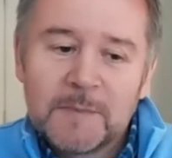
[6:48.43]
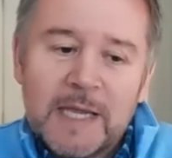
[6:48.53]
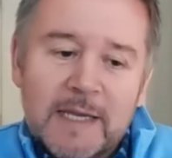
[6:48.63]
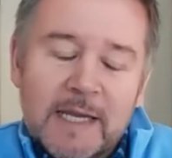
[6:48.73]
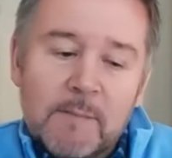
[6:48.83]

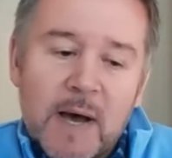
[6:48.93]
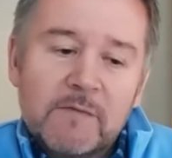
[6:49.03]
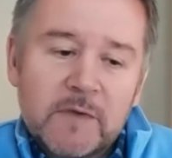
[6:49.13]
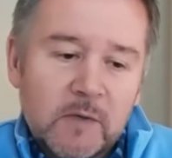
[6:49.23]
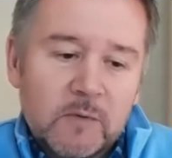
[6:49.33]
in my
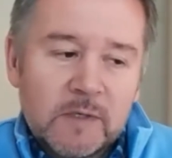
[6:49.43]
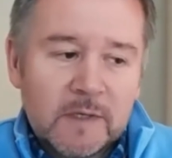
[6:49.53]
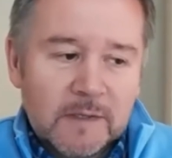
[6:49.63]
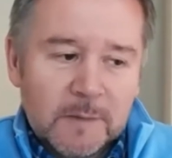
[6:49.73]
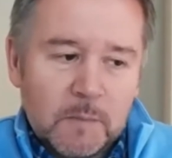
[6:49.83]
view,
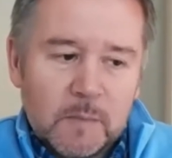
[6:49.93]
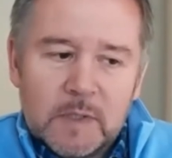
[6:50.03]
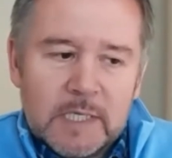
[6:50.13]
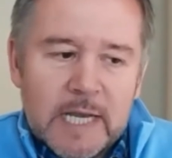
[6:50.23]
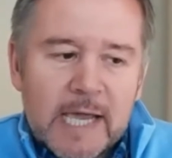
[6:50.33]

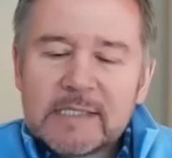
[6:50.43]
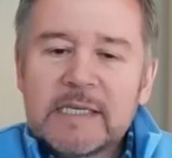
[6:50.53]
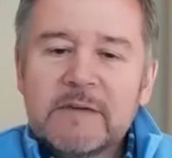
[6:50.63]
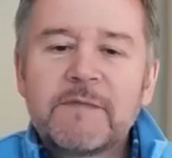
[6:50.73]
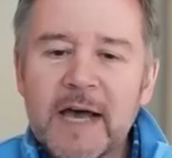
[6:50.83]

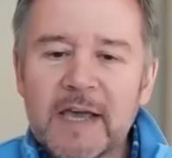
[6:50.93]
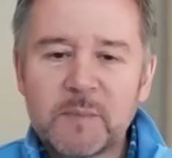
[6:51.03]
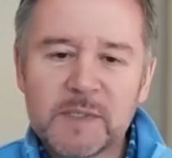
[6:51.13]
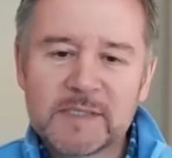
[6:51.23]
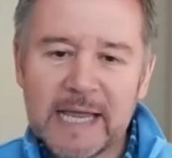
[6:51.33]

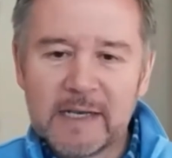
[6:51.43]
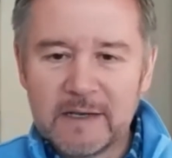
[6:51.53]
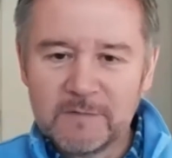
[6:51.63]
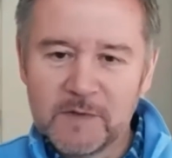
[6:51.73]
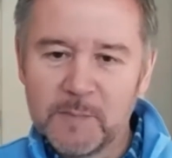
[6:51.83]

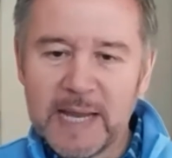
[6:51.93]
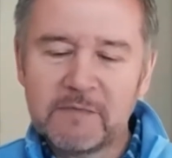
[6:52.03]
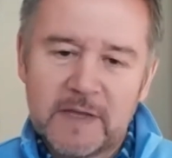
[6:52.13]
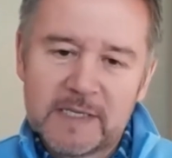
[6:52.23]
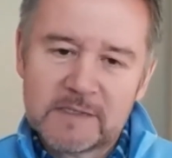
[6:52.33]
95% of the
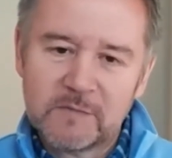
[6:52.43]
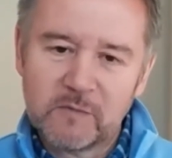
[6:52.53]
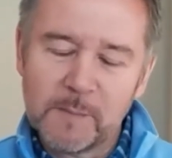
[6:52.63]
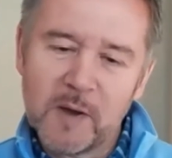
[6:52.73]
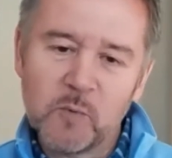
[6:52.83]
benefits of
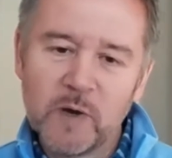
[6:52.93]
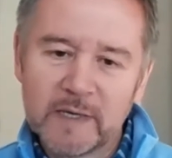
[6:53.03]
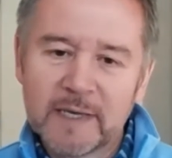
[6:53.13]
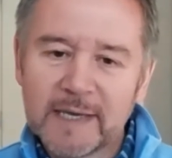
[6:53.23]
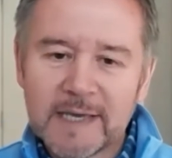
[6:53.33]
remote
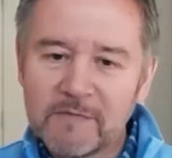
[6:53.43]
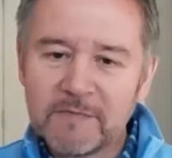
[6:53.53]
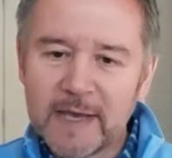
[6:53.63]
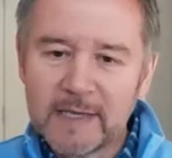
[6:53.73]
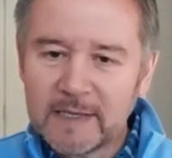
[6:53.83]
working. If
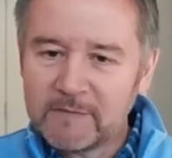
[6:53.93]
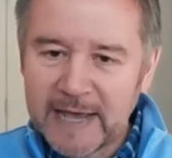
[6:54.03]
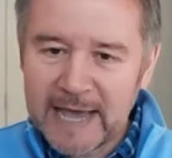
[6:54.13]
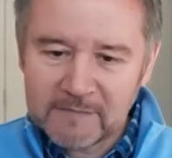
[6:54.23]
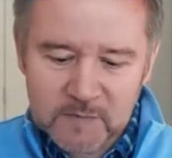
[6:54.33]
I
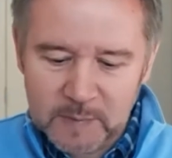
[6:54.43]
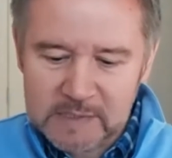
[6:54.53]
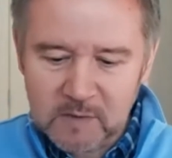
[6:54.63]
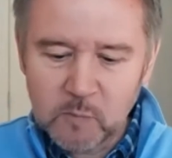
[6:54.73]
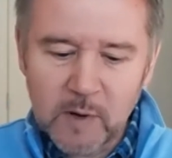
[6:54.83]
have to be
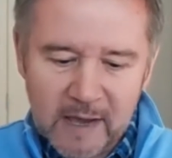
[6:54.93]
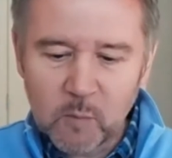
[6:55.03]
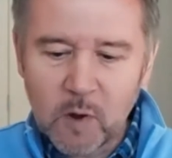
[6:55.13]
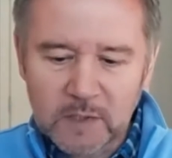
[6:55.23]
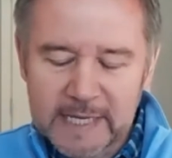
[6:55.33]
somewhere
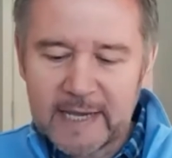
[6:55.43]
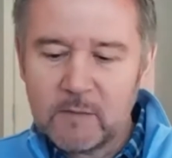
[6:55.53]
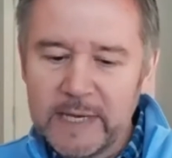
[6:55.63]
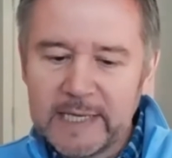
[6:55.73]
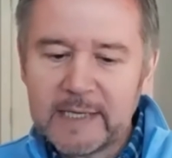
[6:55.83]
one day a
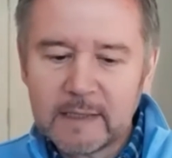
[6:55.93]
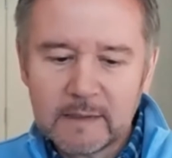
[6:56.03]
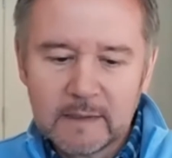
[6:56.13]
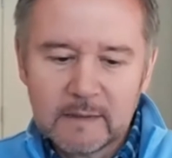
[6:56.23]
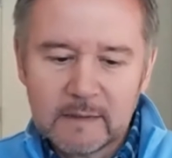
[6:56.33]
week,
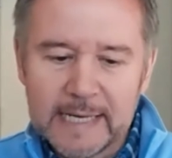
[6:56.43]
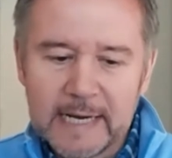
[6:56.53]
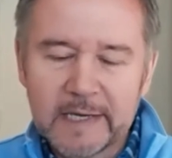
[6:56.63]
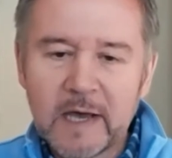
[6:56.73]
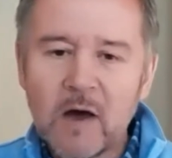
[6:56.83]
then
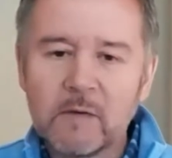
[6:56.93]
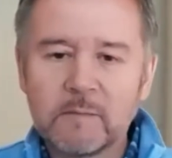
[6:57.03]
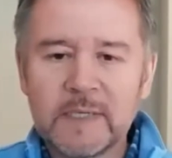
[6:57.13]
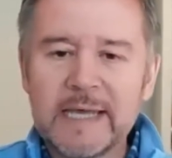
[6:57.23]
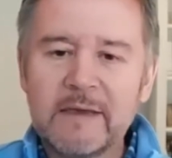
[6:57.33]
I
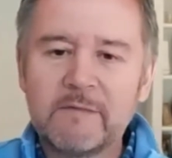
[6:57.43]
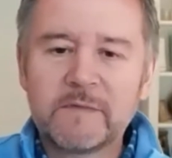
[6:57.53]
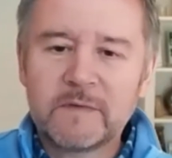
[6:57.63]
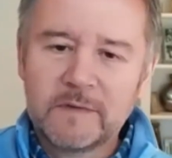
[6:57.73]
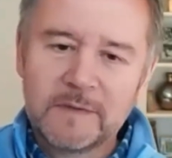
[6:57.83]
can't
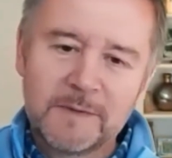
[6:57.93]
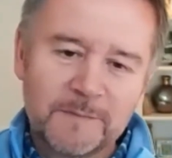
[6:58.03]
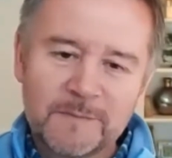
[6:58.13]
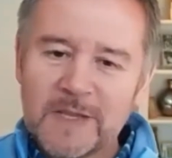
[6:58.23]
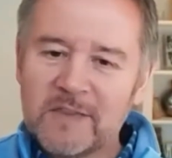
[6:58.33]
live
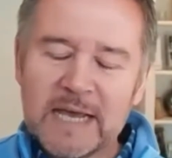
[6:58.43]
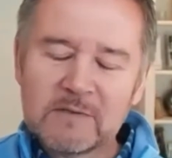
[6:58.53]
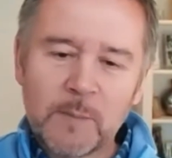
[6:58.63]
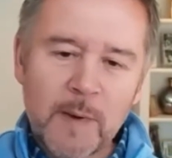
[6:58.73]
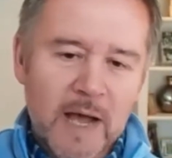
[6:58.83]

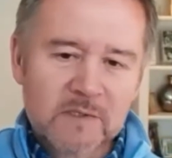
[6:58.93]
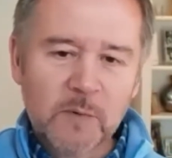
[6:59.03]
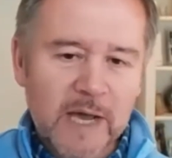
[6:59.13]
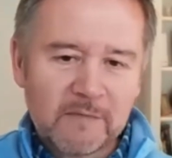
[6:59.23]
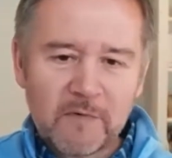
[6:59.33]
1,000 miles
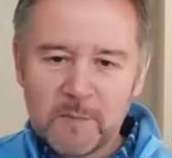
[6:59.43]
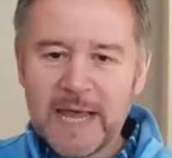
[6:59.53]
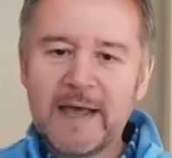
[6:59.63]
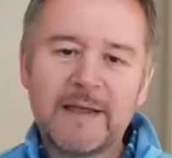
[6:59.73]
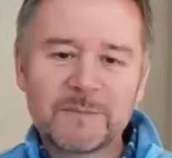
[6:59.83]
away from
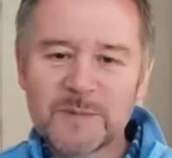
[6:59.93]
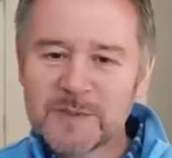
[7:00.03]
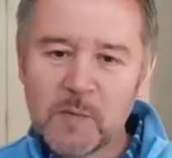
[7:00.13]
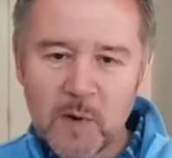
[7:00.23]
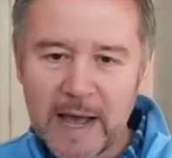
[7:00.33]
that
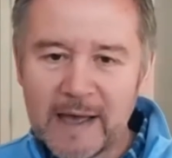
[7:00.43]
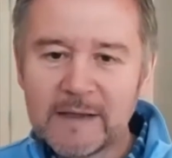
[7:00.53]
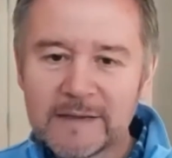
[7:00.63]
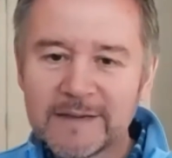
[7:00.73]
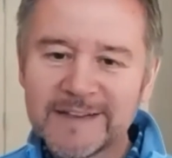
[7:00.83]
somewhere.